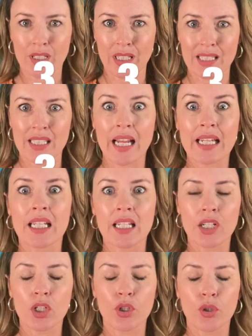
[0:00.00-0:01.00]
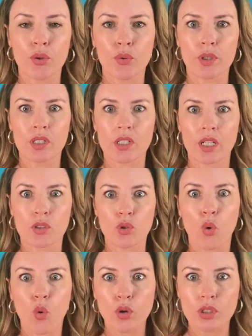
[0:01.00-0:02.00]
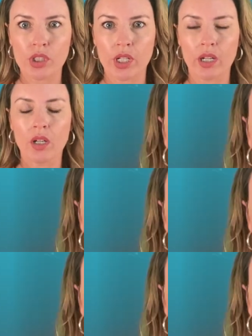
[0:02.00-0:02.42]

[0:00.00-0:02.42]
Like standing in a queue is like torture.